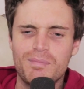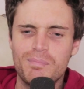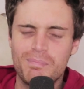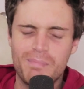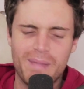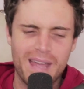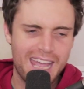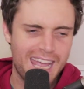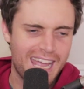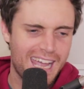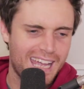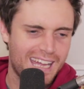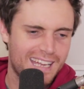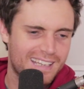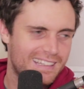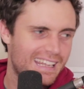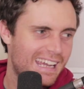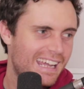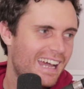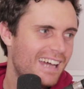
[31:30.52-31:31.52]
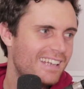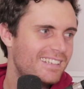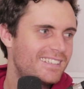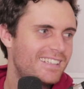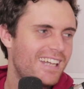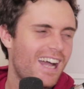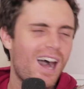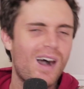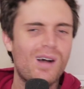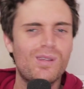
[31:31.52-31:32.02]
Man, they had
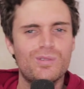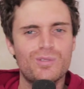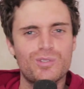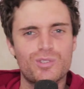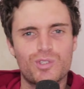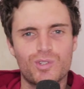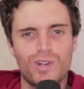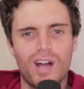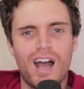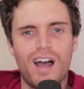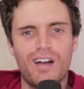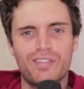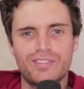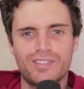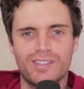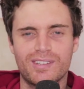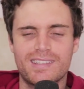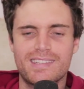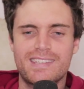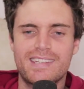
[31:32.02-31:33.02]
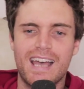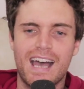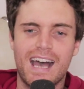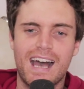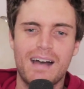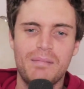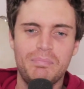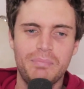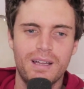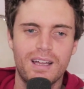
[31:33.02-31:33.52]
Carlton Draft on
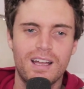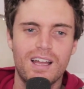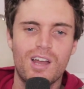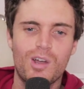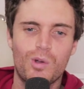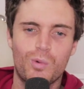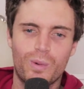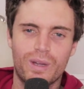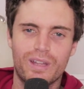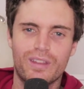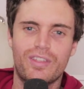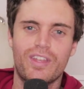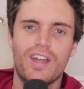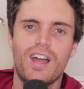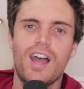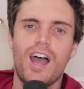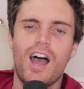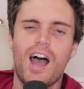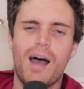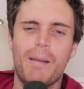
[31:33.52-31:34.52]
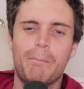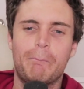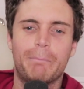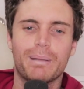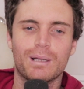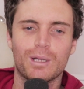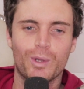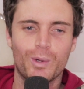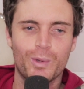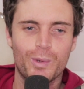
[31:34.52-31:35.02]
tap with a
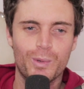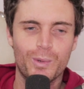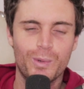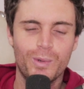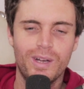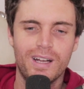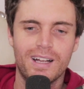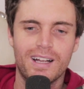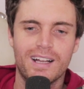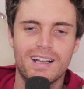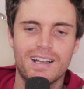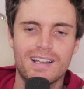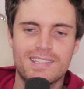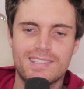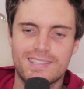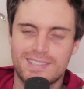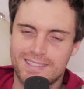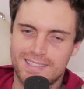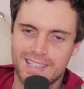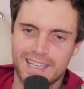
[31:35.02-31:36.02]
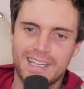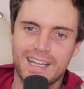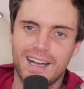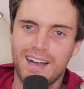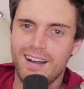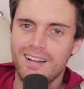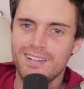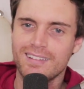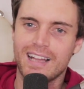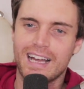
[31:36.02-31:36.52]
blue
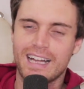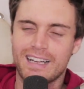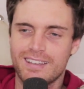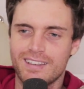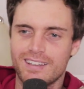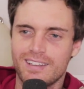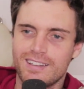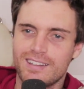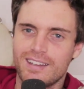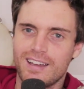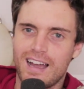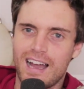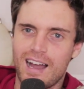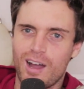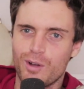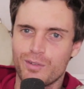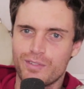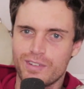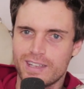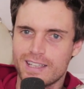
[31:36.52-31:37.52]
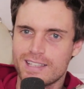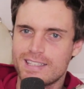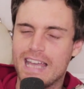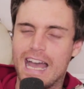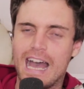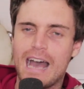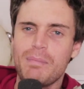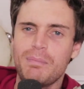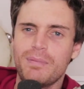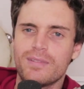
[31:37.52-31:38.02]
sticker like over the
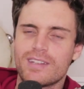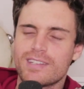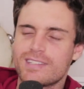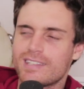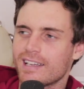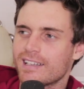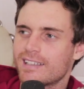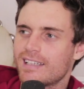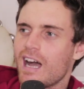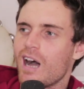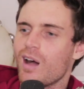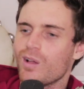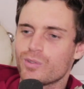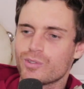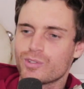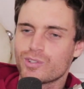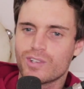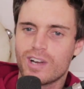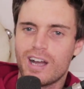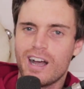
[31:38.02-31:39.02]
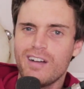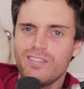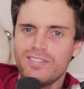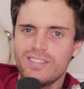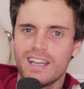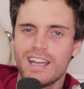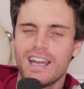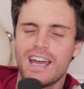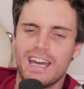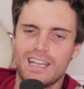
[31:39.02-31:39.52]
tap that said Carlton
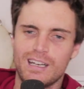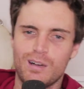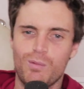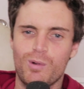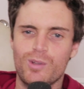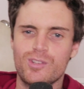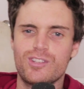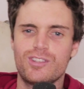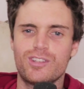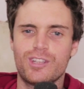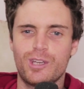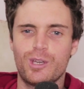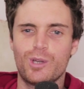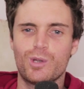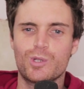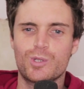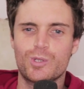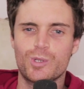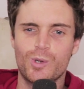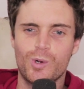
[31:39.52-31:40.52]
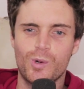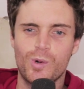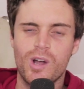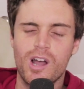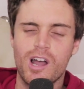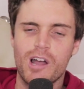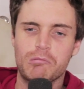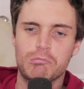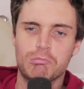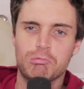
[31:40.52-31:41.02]
Draft, and it wasn't the usual
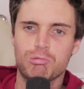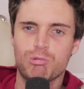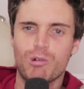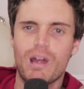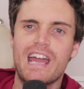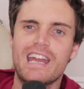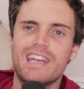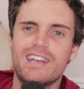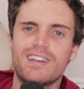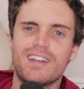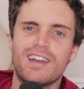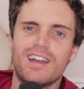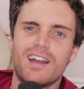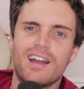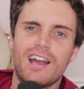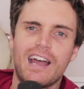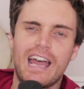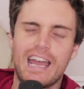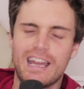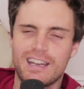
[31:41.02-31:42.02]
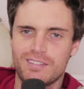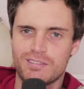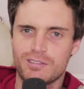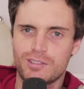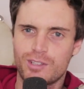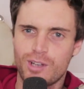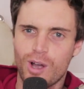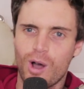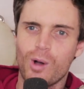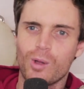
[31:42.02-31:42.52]
red
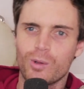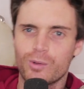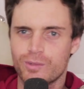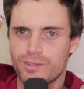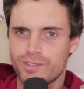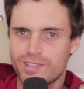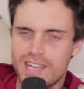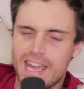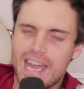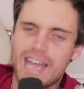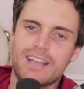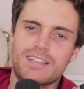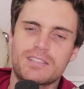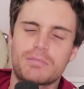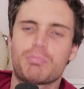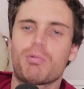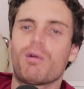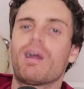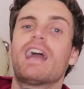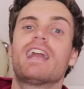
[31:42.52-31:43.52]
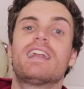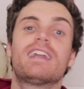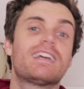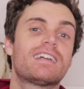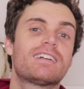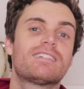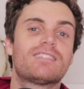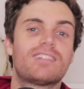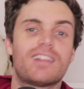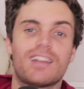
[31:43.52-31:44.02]
and golden text
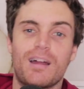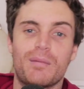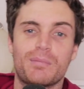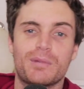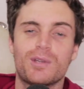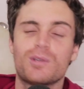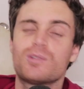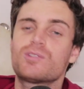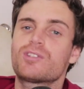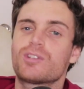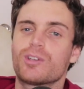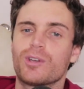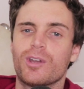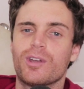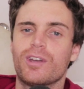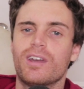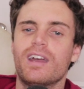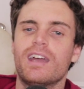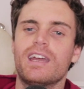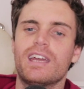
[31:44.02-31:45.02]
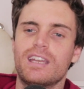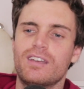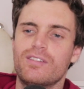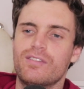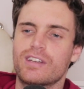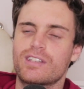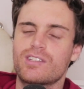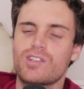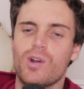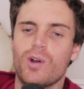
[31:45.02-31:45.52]
branding that I'm used to in
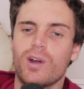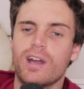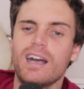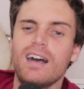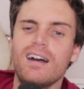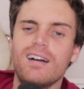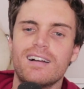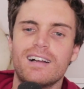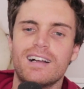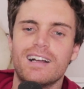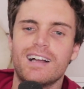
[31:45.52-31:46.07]
Victoria.